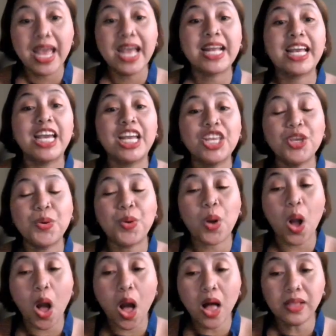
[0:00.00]
Can you
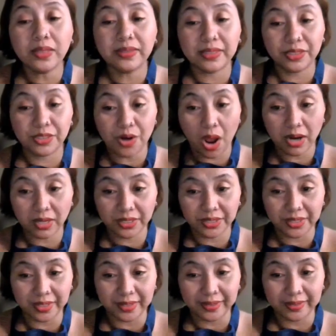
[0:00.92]
call the
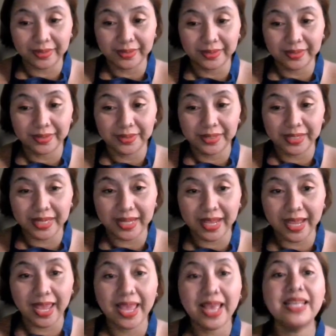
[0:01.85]
doctor?
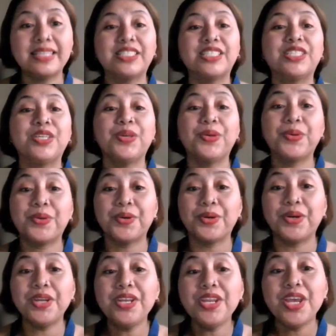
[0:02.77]
Yes, you
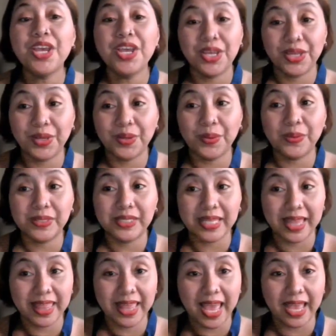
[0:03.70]
could
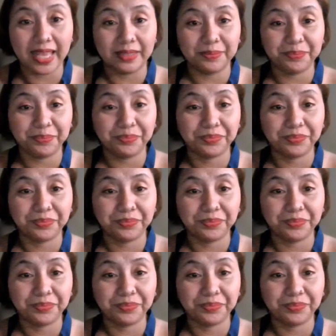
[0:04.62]
use that.